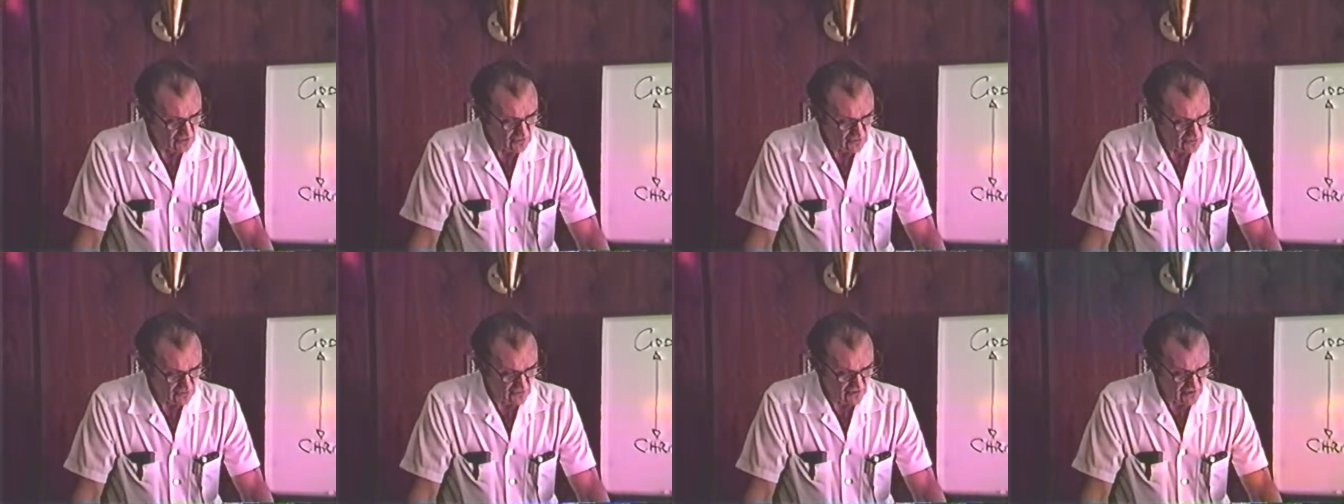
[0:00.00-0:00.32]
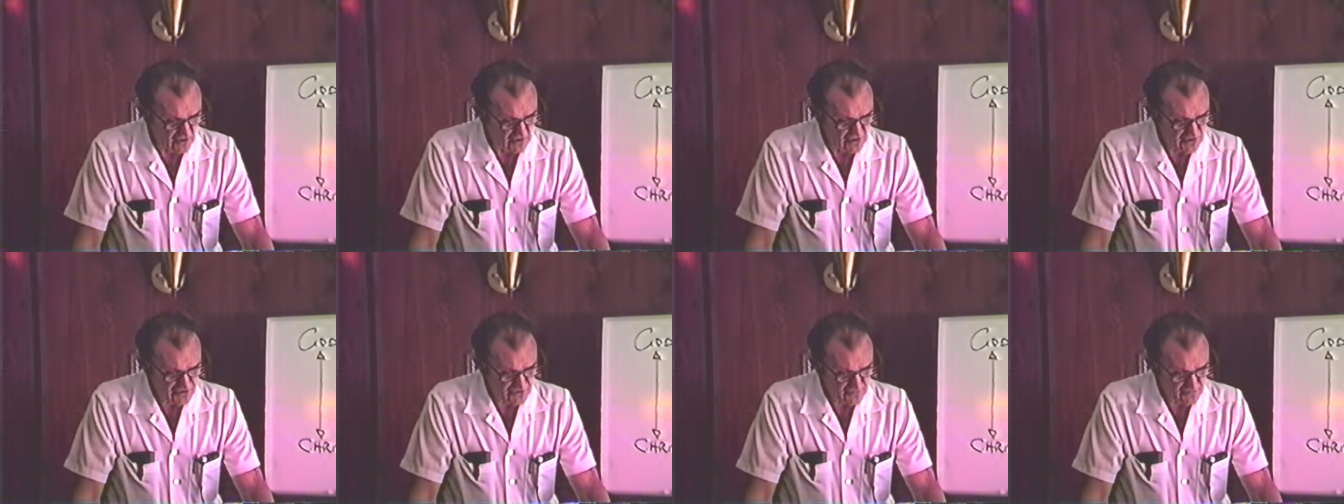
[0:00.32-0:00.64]

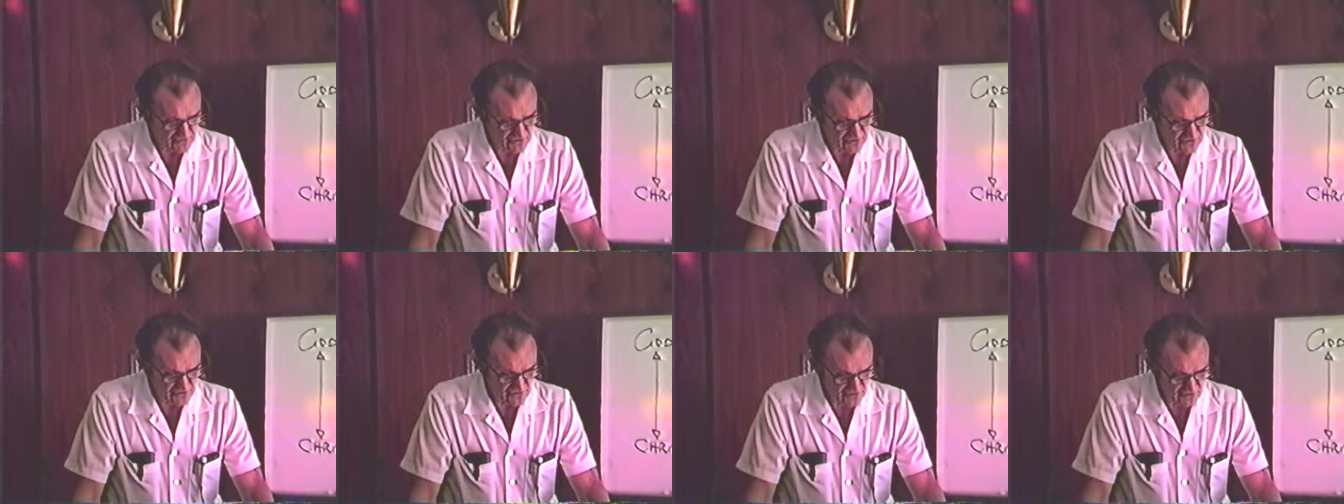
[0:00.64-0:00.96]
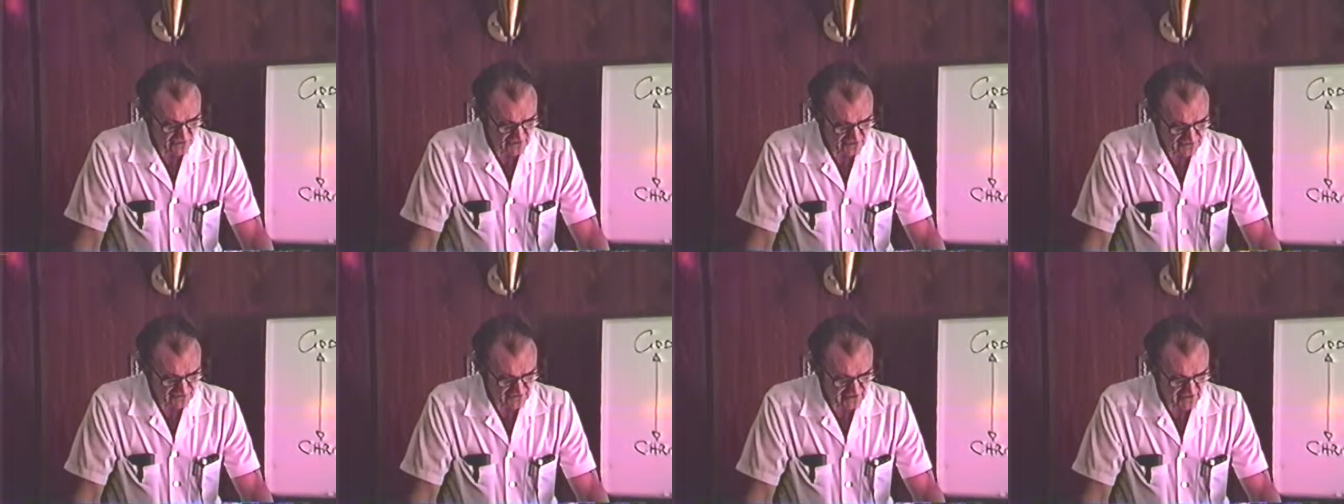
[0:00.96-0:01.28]
Christ was
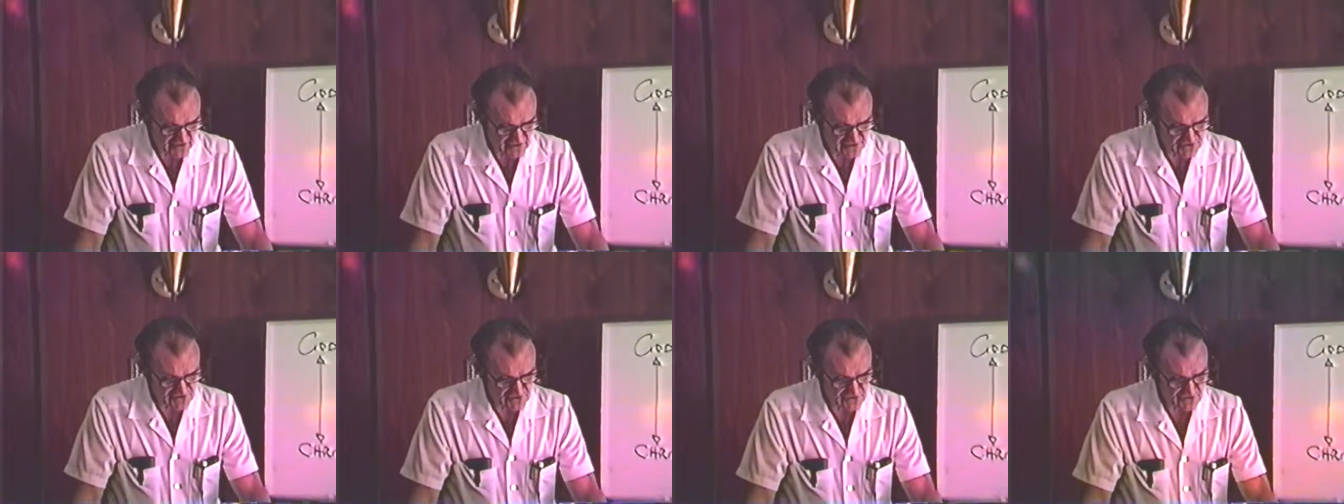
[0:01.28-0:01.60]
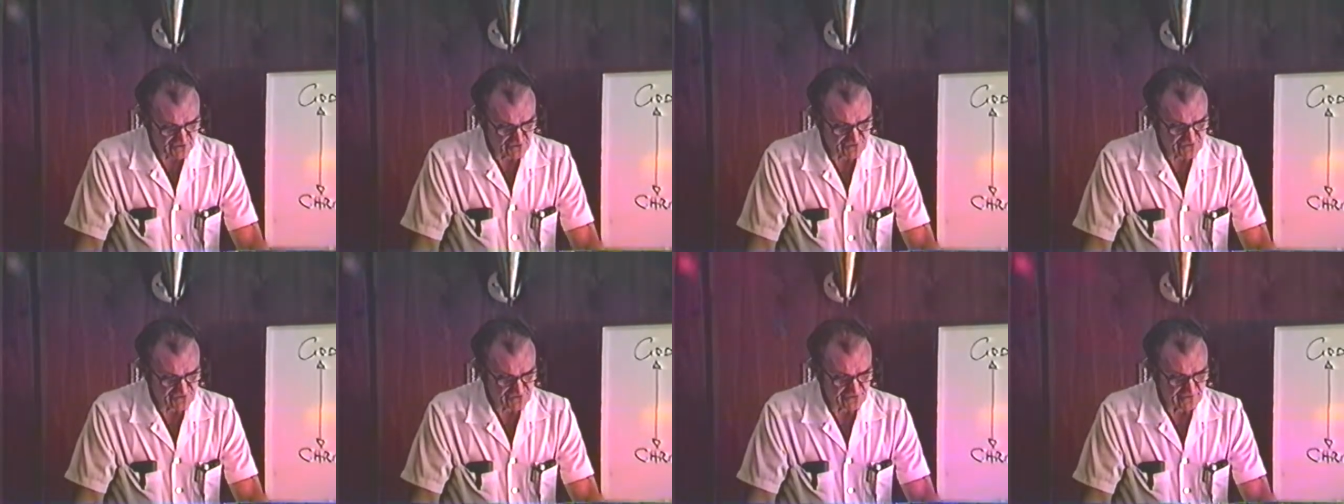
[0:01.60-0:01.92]
not
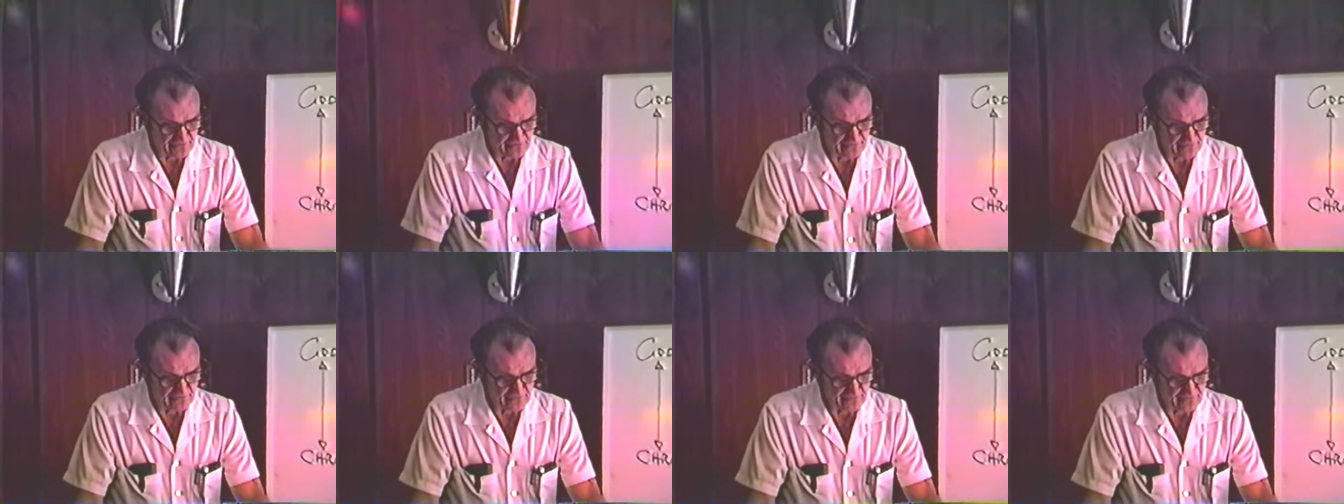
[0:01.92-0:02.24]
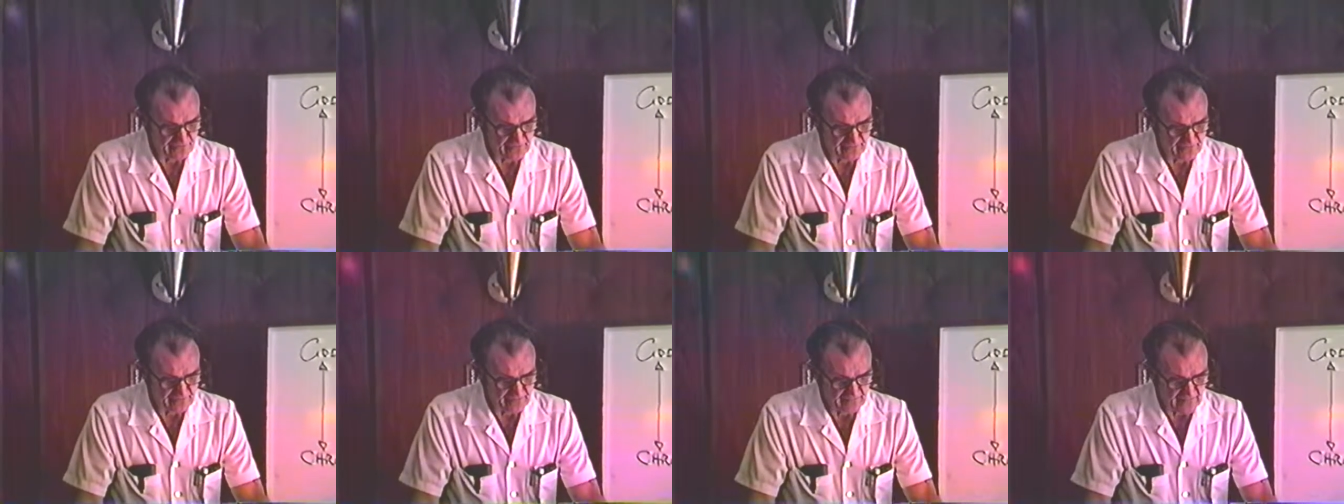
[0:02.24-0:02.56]
exclusive,